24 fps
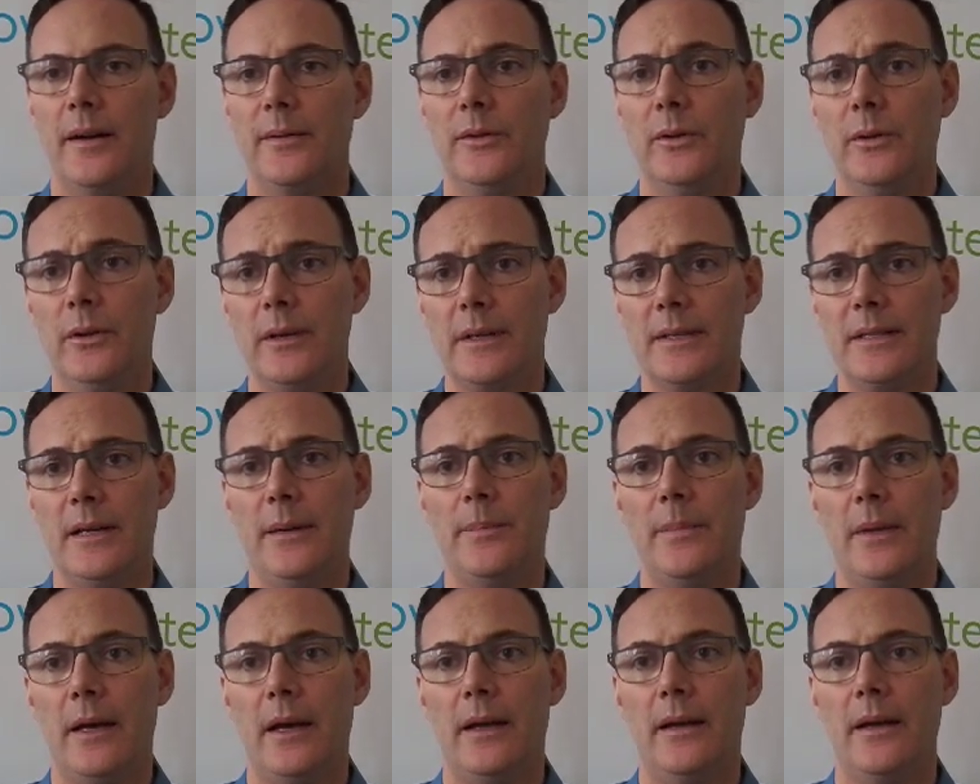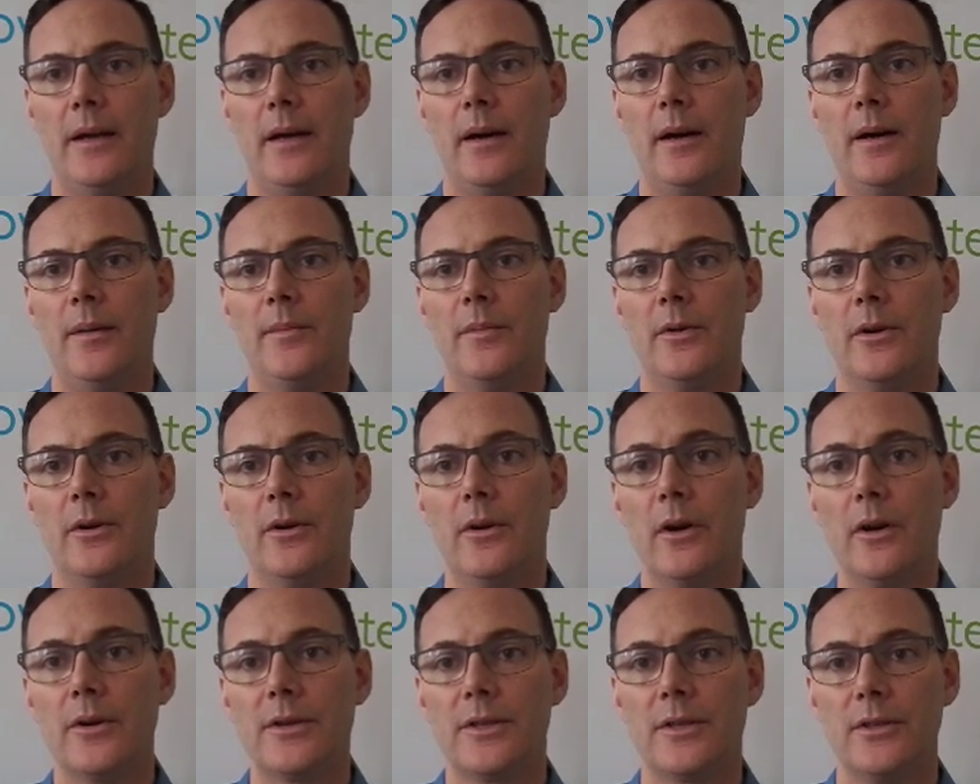Don't accept that.
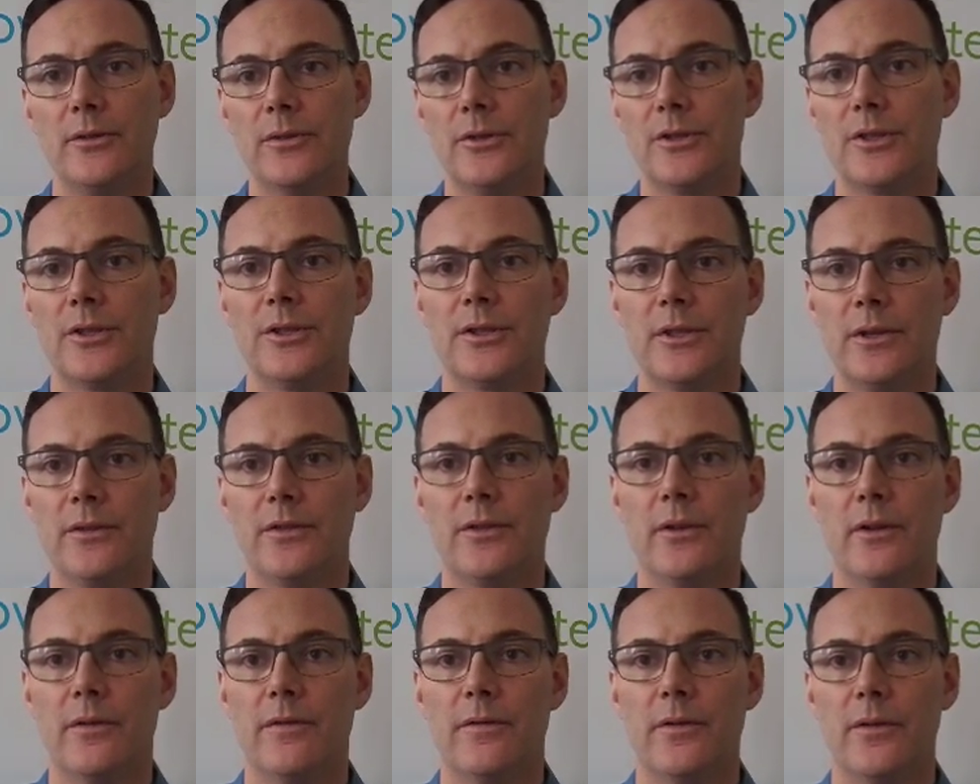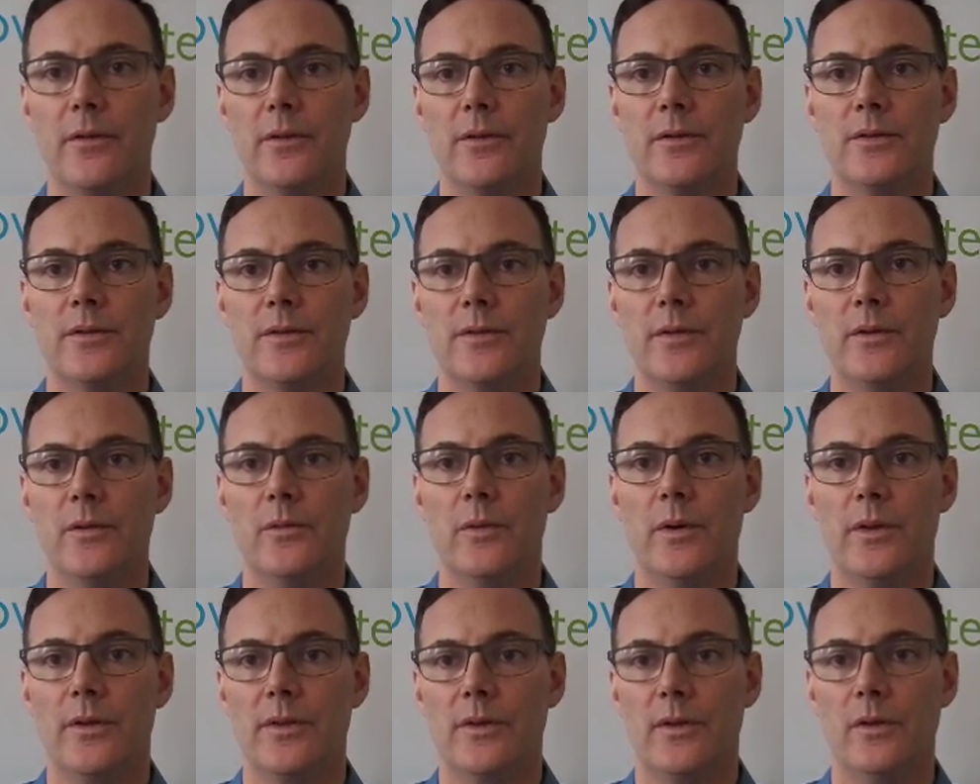There are solutions out there for those of you
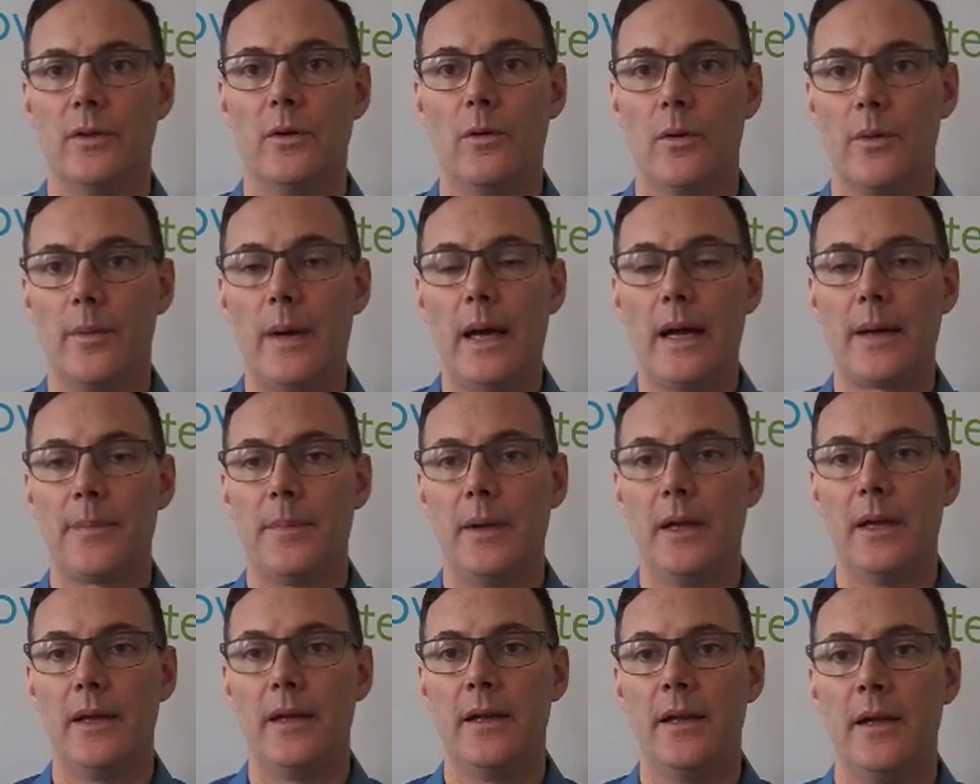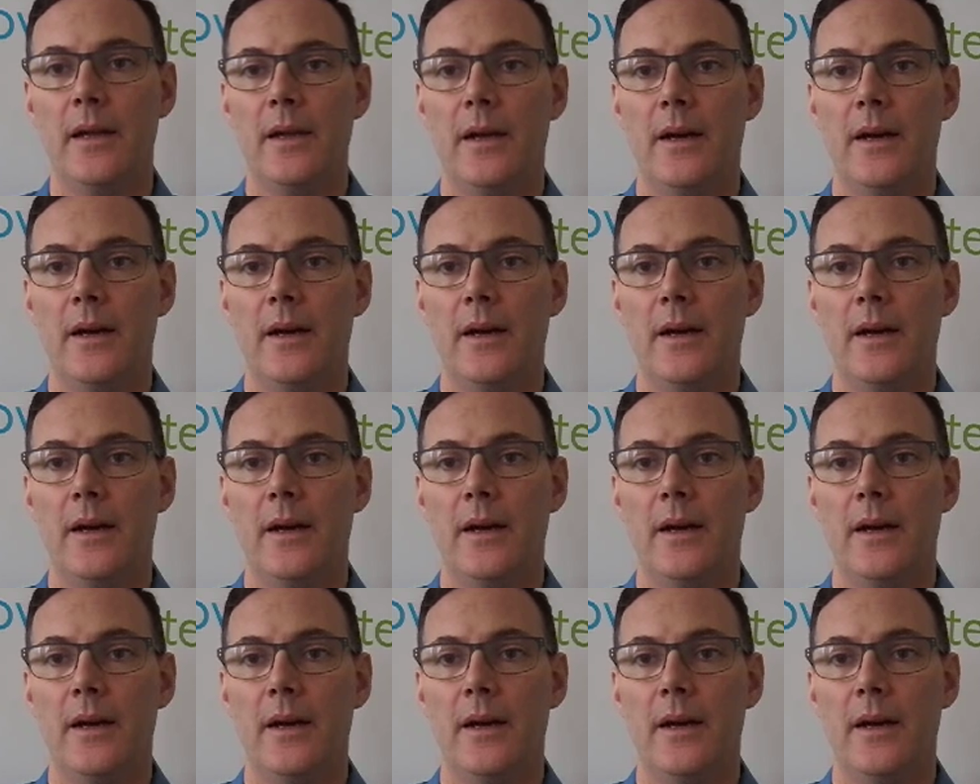with lower back pain